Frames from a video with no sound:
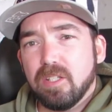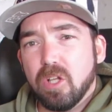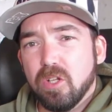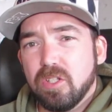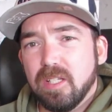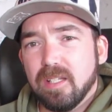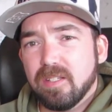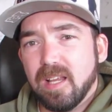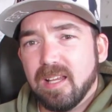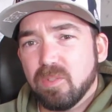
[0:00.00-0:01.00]

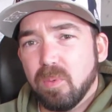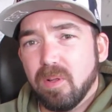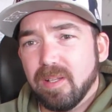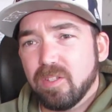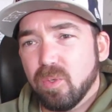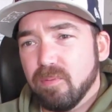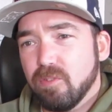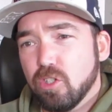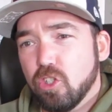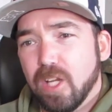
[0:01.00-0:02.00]
toastiness as well that sort of
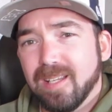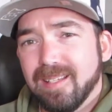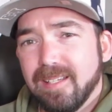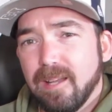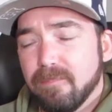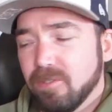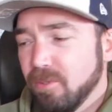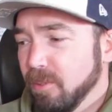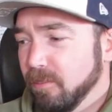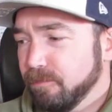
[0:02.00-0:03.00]
just gently comes through,